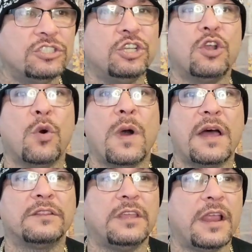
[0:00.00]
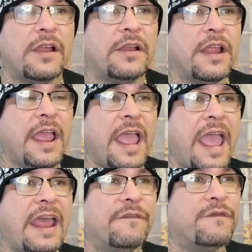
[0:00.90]
to go out there
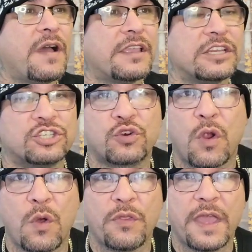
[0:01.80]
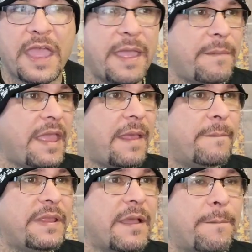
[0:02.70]
and fucking troll them
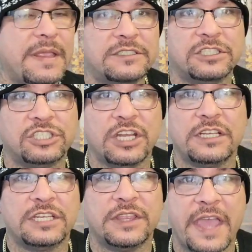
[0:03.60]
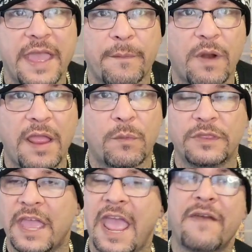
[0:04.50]
and be a piece of shit to them, right?
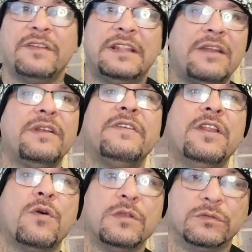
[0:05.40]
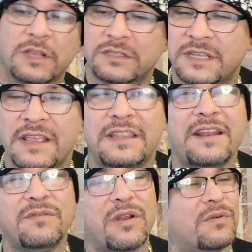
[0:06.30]
When they haven't, they don't even know you. Sasuke,
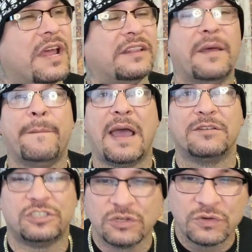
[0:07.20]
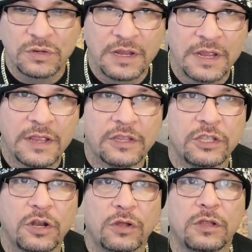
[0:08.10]
they don't know nothing about you,
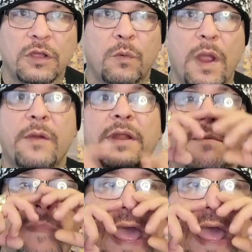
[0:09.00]
you know, wearing